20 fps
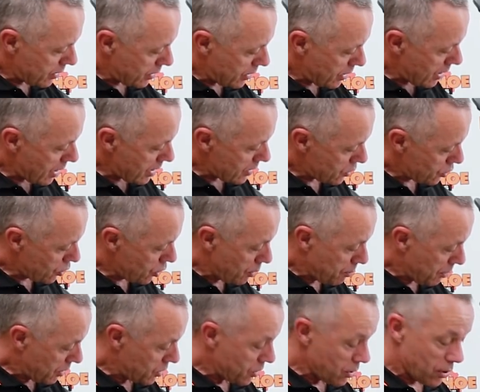that it has
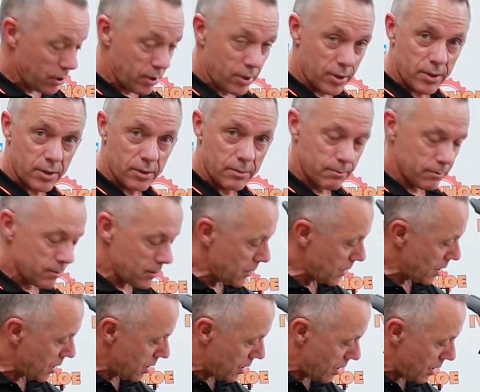tubeless tyres,
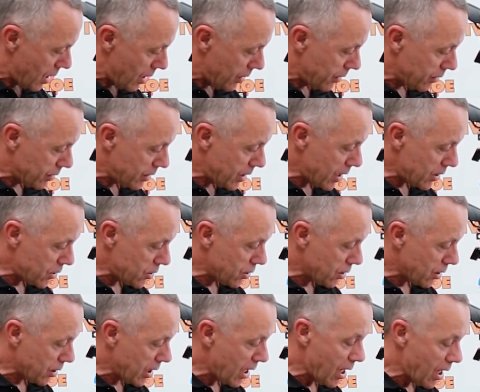and they're attached
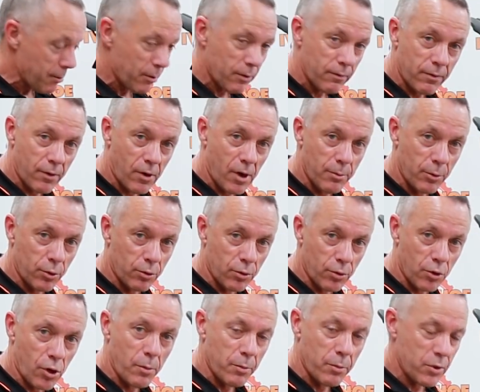to carbon fibre
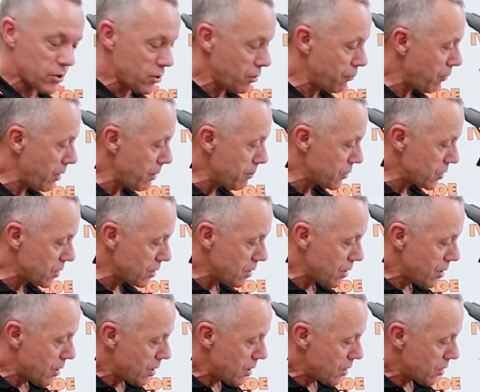or composite rims.
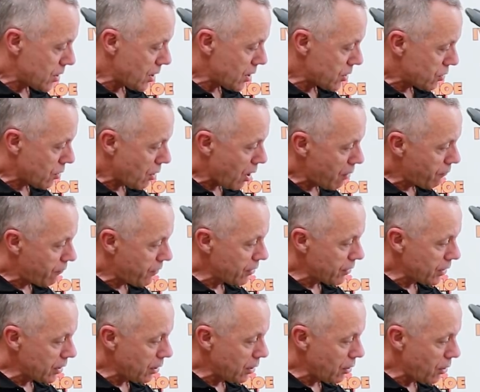So it's a
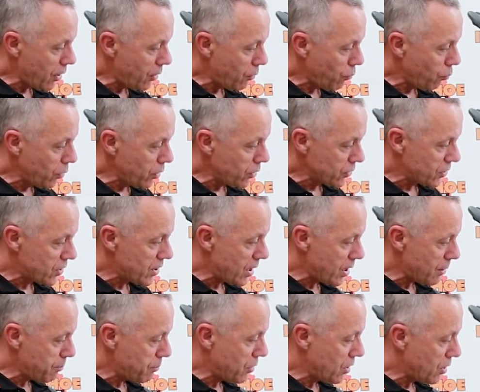very light wheel
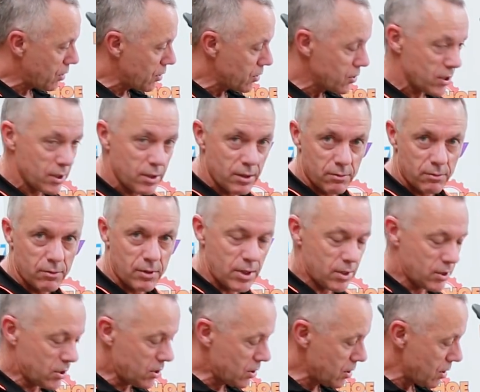setup because
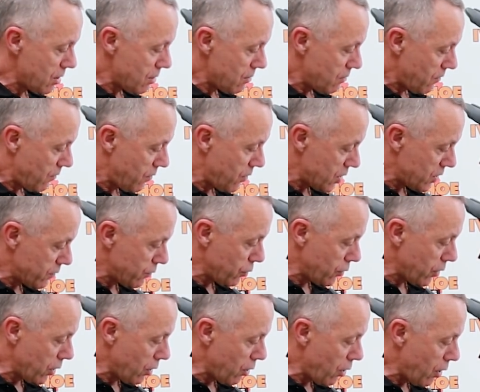there's first of all
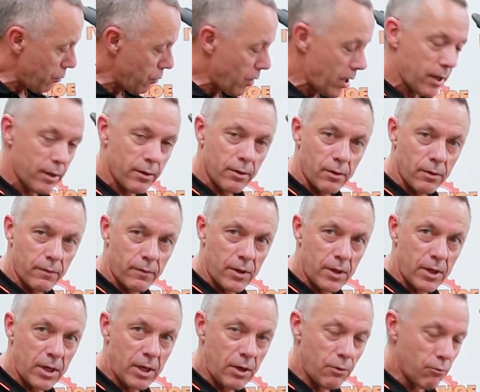the lightweight of
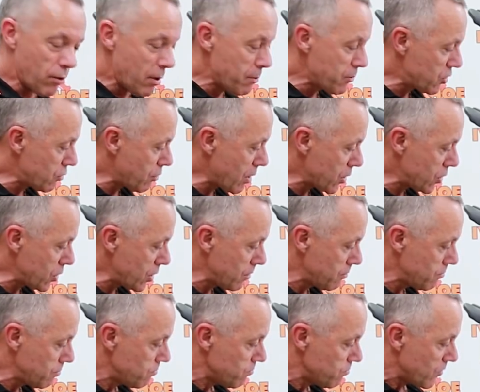the rim structure
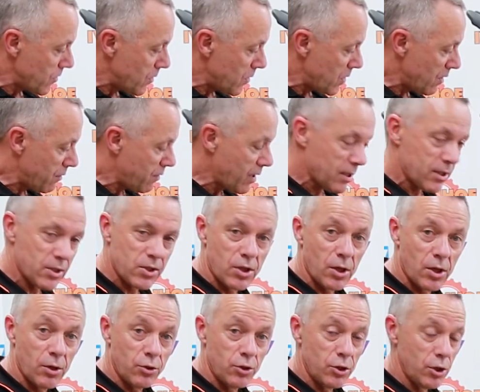and the fact there's
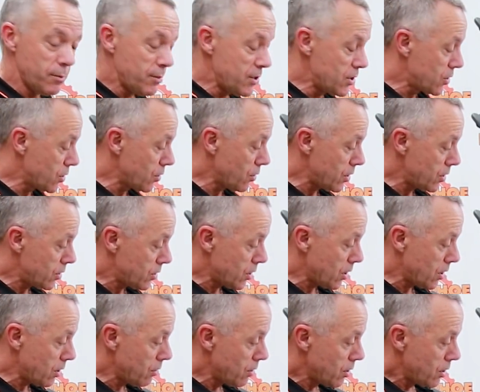no tube inside.
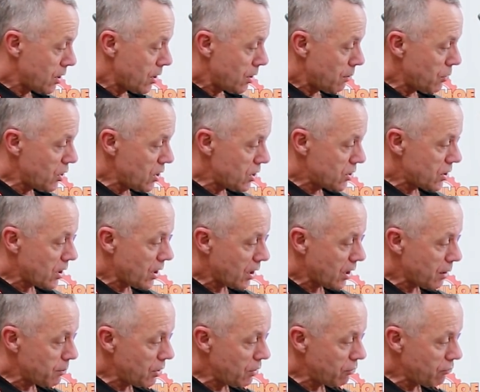So it means they
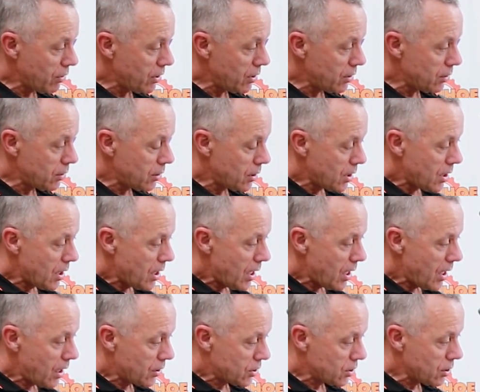can be ridden
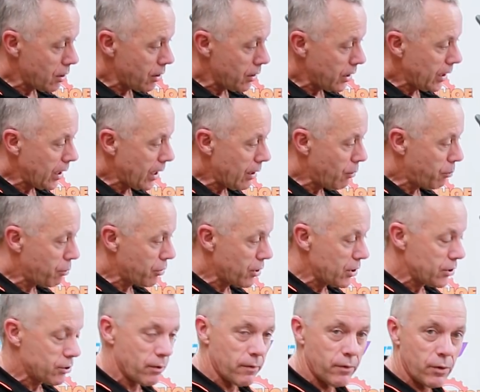at a slightly lower
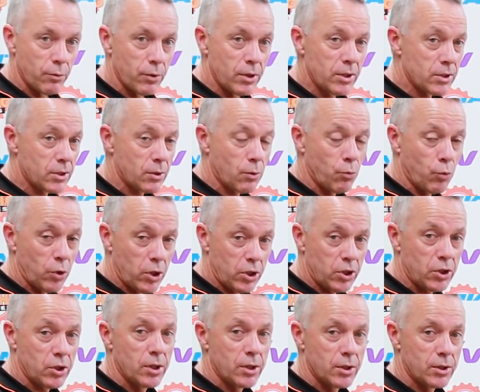pressure if you
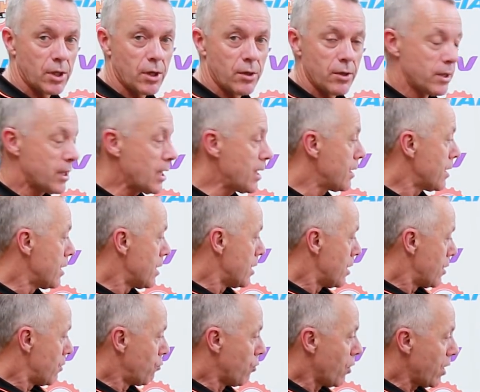wish, so that
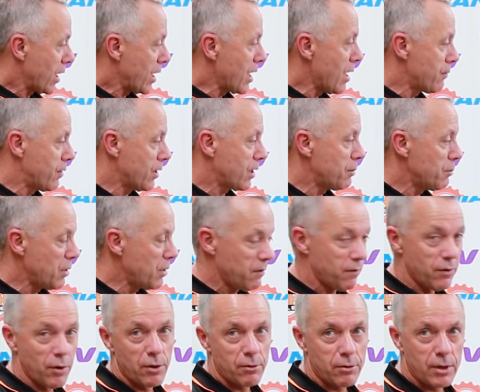rider comfort can be
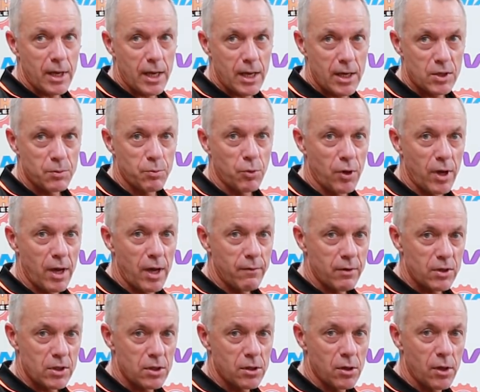further enhanced by
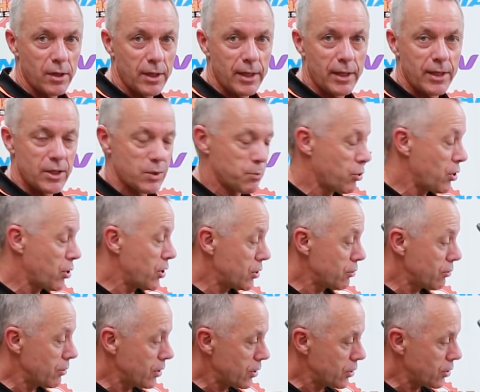having slightly less
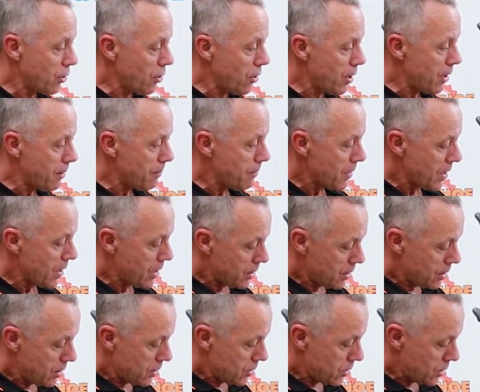pressure in the tyre.
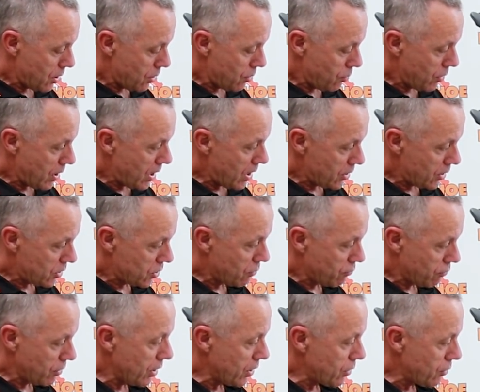So it's a
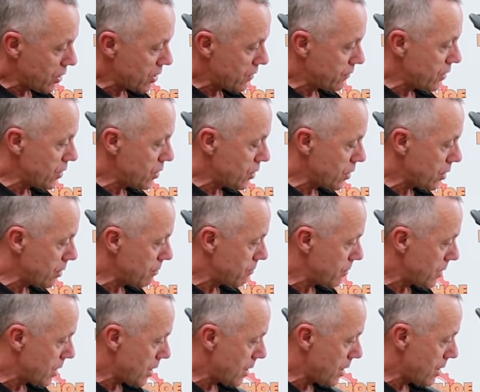really nice feature.
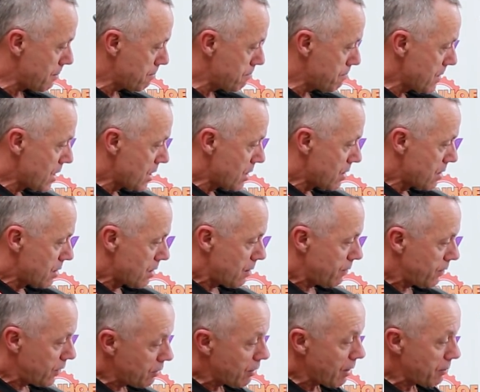
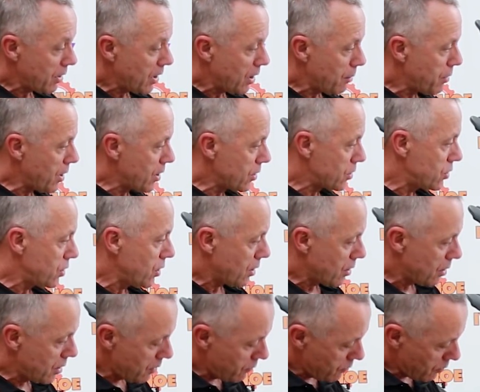If you do happen to get a puncture, you
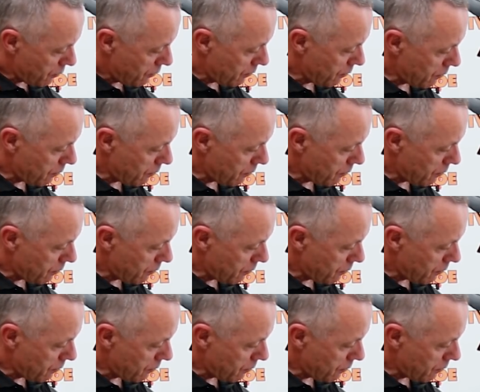can either